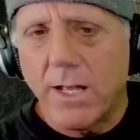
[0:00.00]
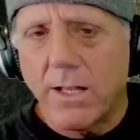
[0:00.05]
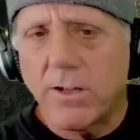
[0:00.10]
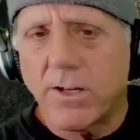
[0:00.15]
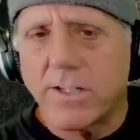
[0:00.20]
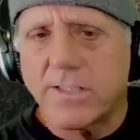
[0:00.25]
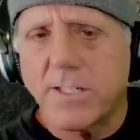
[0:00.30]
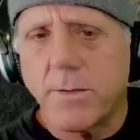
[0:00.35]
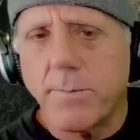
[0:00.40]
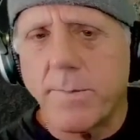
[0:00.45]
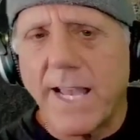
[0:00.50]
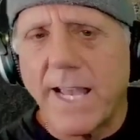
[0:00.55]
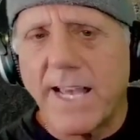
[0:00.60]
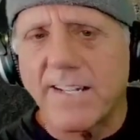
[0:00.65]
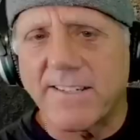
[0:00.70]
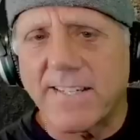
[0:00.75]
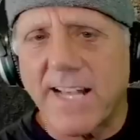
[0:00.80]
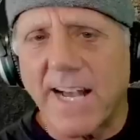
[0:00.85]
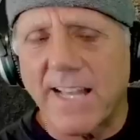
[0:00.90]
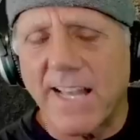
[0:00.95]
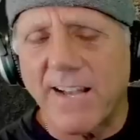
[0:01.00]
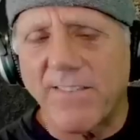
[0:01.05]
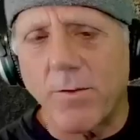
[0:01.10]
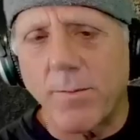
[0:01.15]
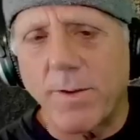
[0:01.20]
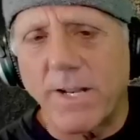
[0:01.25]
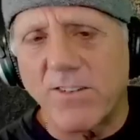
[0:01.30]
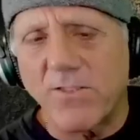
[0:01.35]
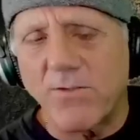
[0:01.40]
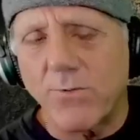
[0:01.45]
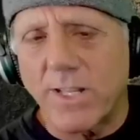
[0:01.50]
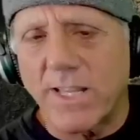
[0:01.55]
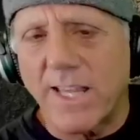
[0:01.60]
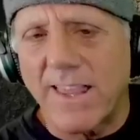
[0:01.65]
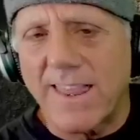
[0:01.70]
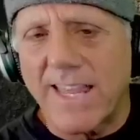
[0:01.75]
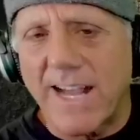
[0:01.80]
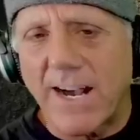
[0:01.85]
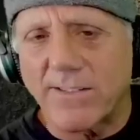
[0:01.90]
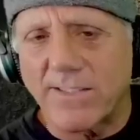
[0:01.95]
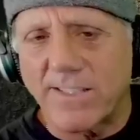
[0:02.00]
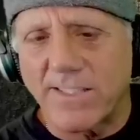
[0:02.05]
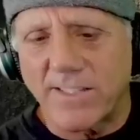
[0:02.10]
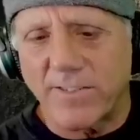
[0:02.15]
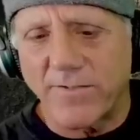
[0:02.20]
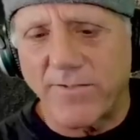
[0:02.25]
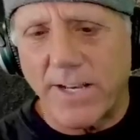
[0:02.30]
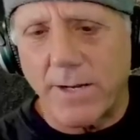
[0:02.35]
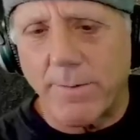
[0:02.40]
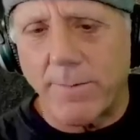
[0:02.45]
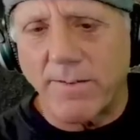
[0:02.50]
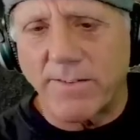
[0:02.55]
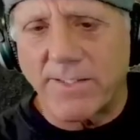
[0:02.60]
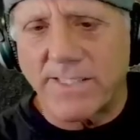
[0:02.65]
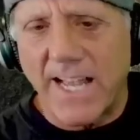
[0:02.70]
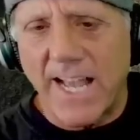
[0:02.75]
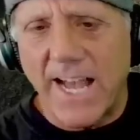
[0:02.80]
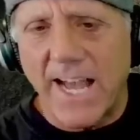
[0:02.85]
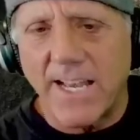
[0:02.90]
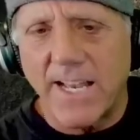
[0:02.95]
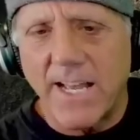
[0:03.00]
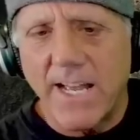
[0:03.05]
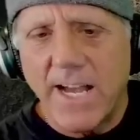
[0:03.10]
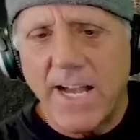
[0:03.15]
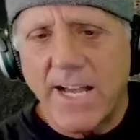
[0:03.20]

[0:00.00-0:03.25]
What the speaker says: looks to be at his eye level, but it's really thousands of feet above his head.